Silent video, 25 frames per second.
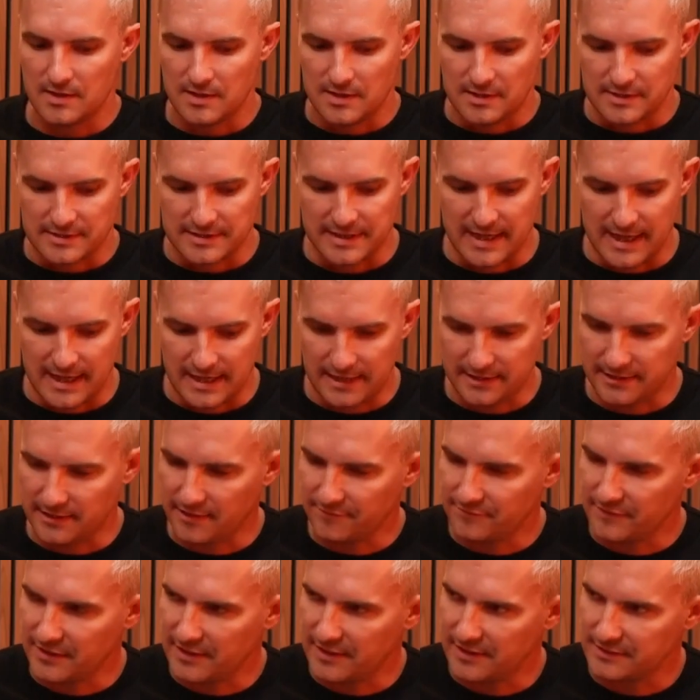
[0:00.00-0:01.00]
Yeah, I
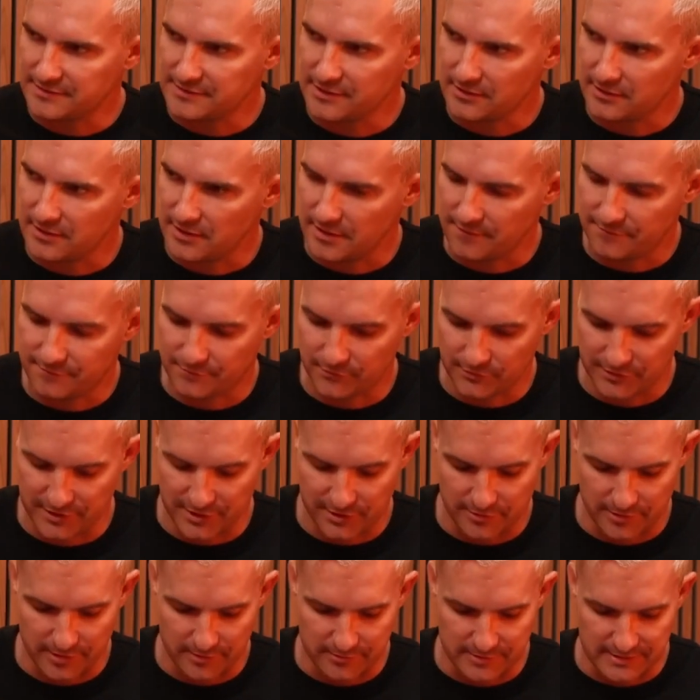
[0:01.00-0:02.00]
love that answer, and I fully
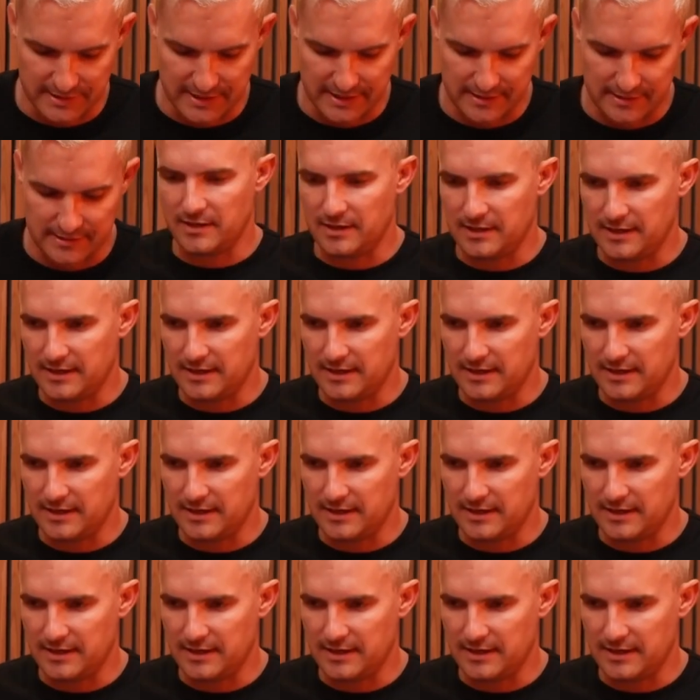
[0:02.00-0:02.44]
agree with that.